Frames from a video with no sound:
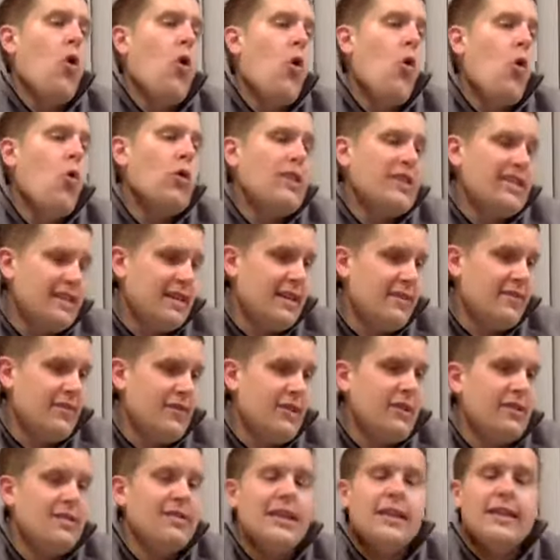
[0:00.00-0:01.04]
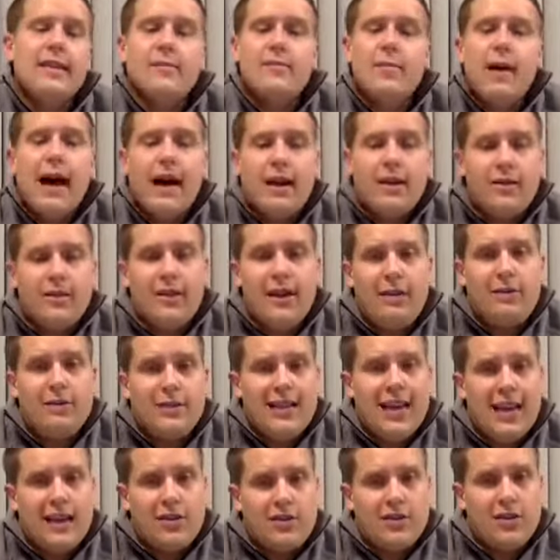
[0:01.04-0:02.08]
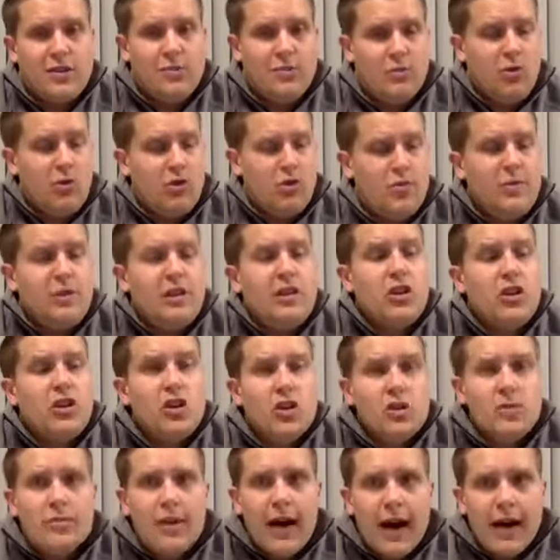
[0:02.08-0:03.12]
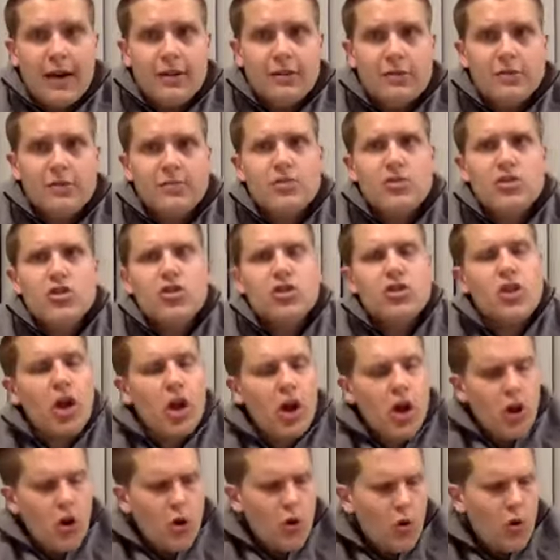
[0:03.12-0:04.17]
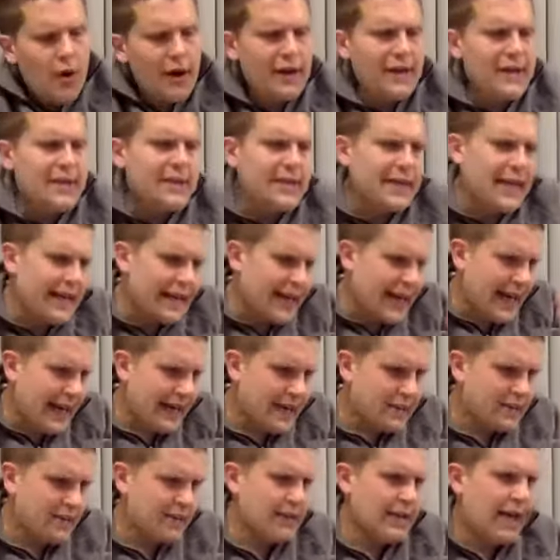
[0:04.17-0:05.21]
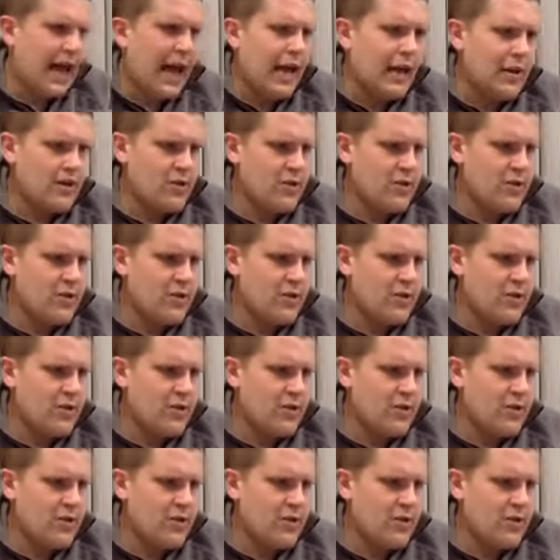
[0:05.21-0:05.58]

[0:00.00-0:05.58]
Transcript: was different than the bottle that was actually supposed to be the good bottle. So I kind of took that into